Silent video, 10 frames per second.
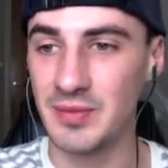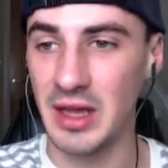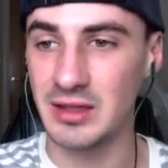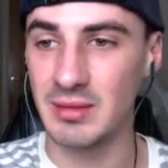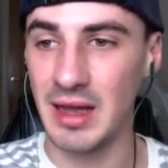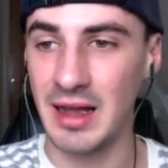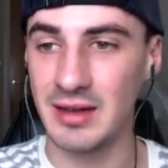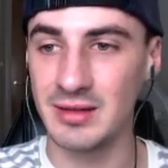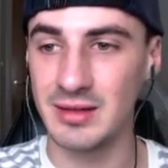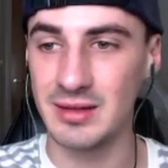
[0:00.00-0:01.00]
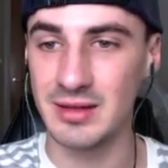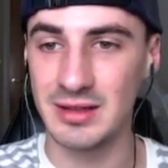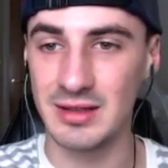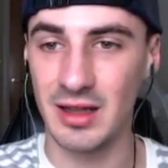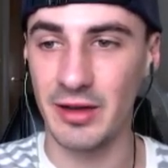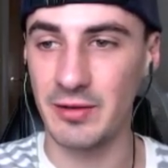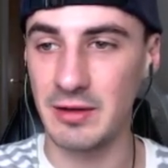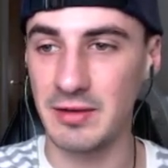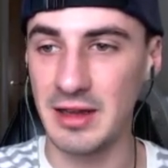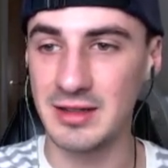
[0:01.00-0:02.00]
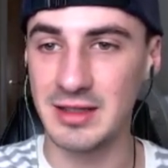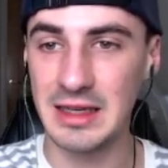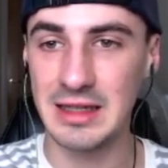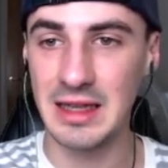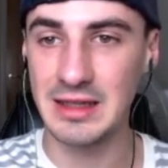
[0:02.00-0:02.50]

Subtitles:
as a man. Is like a 15, 16,